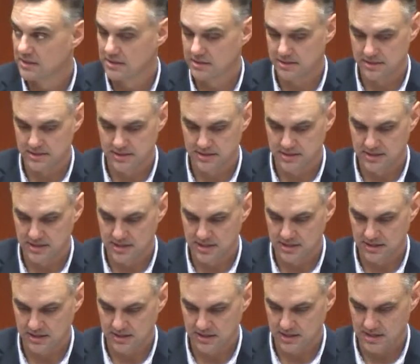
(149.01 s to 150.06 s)

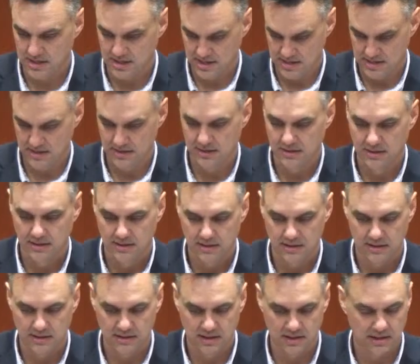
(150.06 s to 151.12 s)
Seeing none,
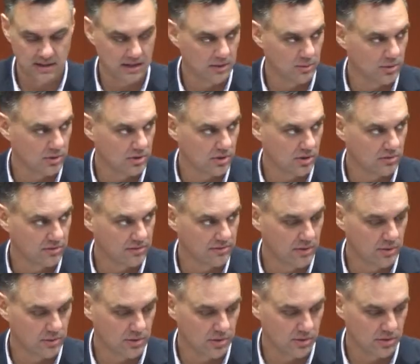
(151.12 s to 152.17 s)
then I will call for the
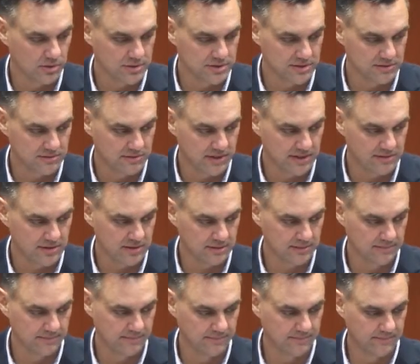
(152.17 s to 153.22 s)
vote. All those in favor?